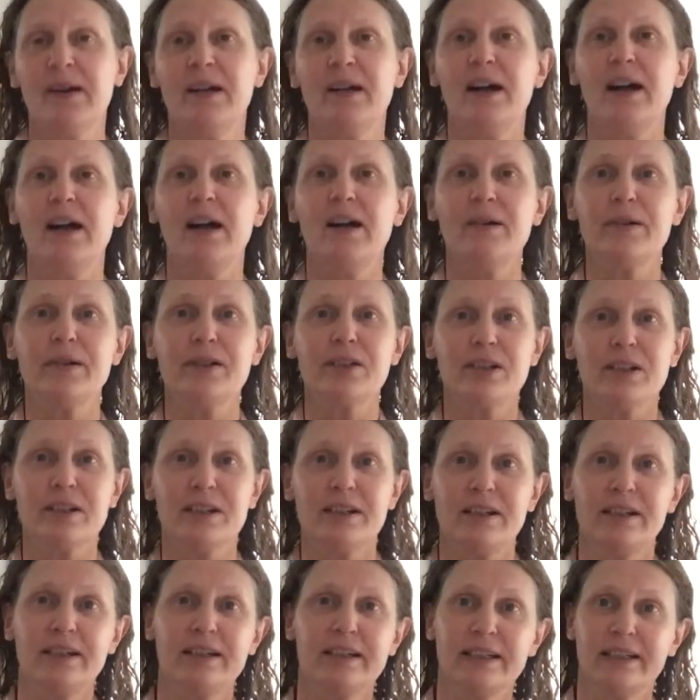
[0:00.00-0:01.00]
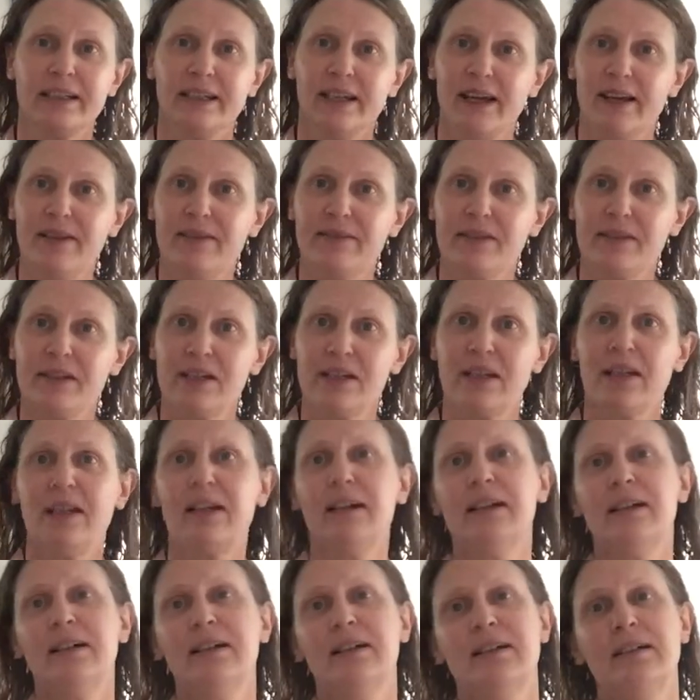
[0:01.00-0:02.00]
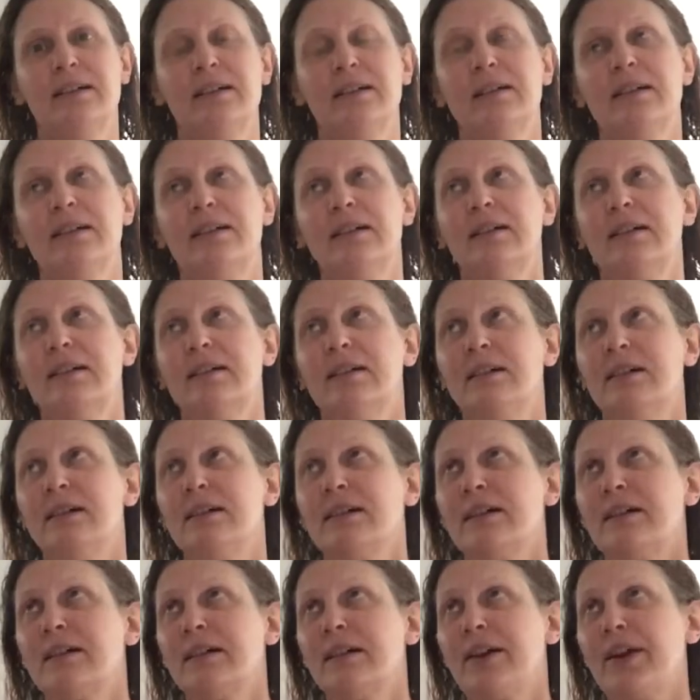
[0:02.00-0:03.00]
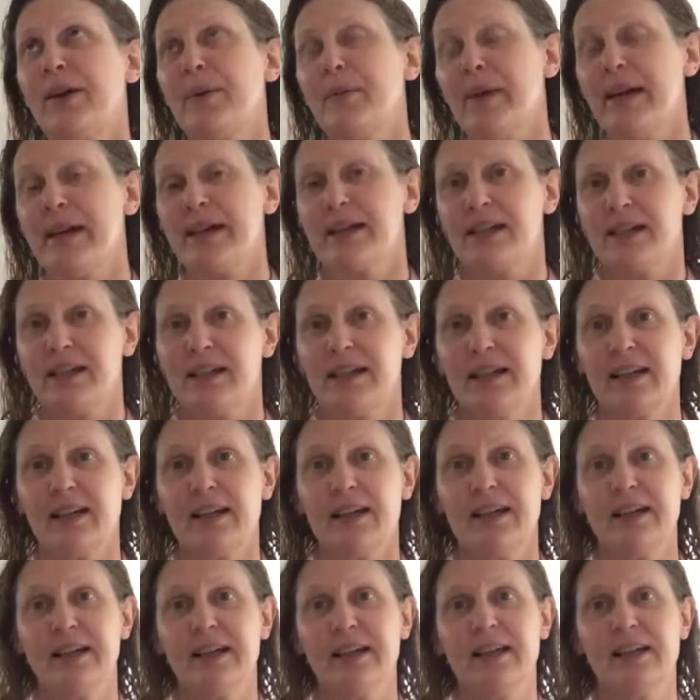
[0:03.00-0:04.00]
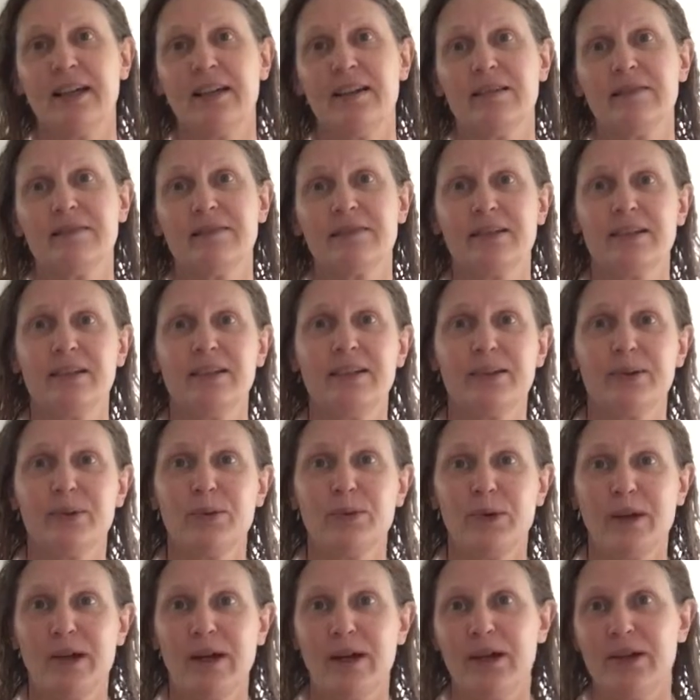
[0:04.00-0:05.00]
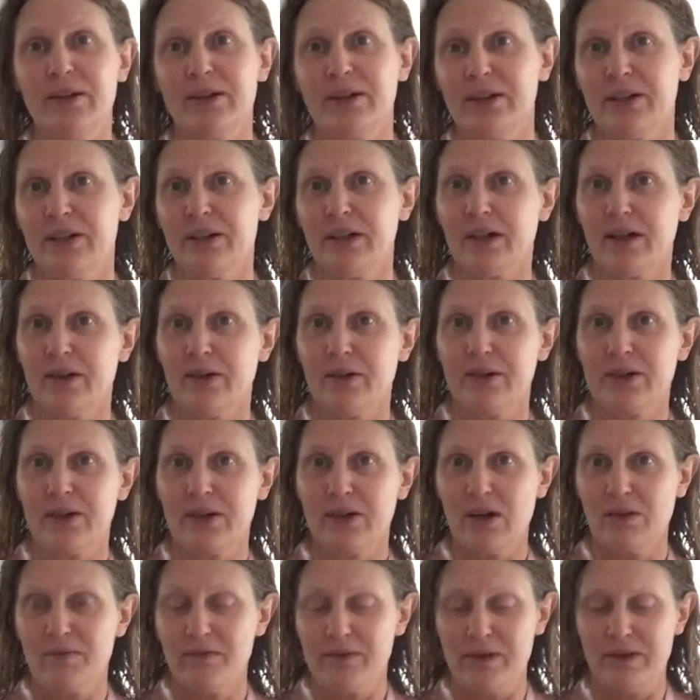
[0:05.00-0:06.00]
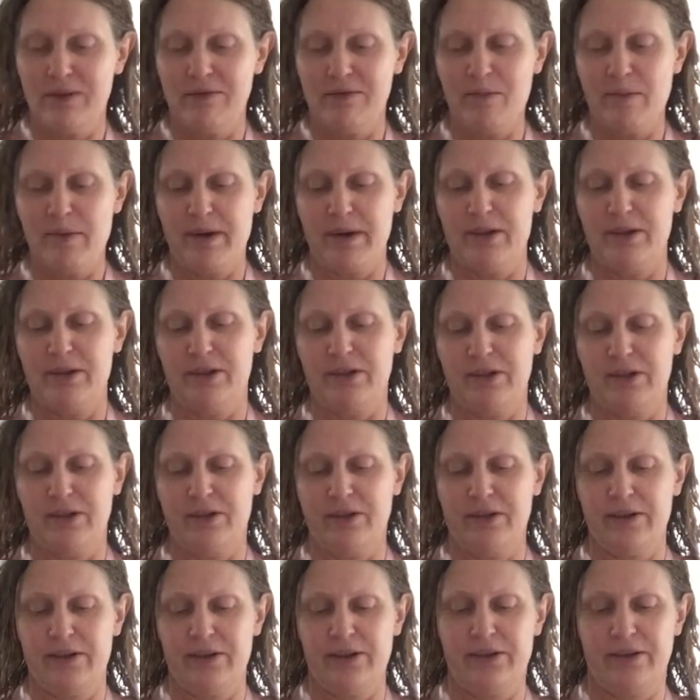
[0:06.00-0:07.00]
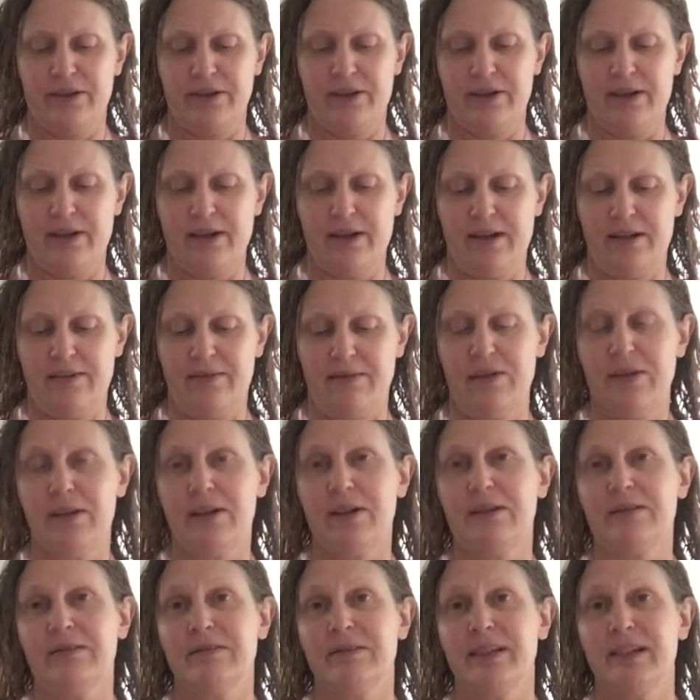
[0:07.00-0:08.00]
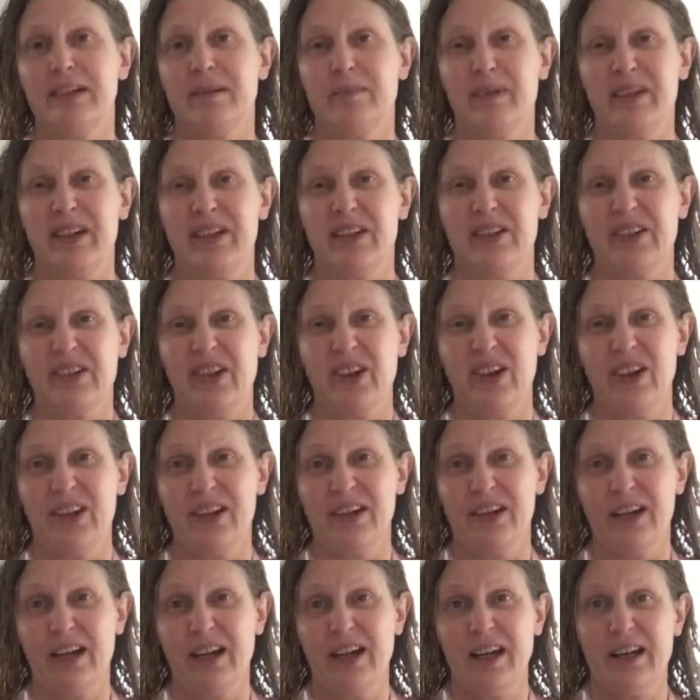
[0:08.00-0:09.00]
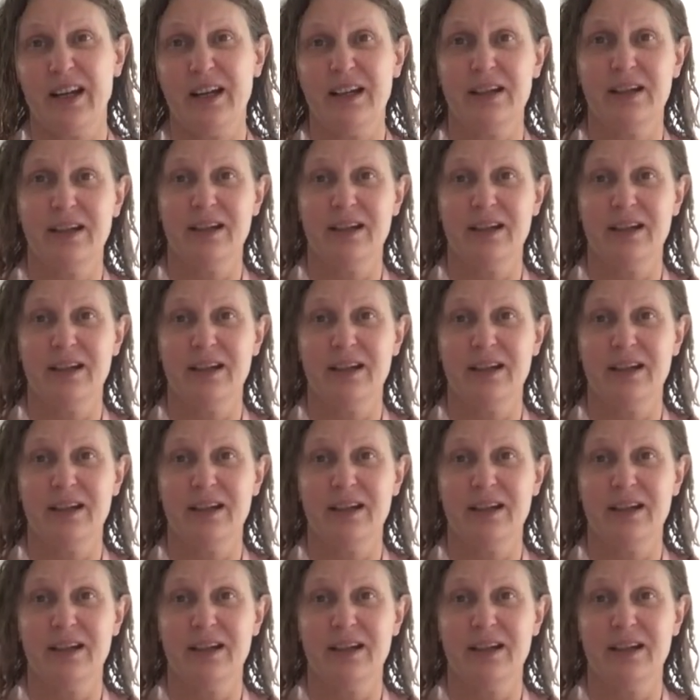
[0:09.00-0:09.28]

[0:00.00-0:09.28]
I would just like enough to go back to Italy for a little while, you know, I've never been on a cruise. I don't even think I've really been on a holiday.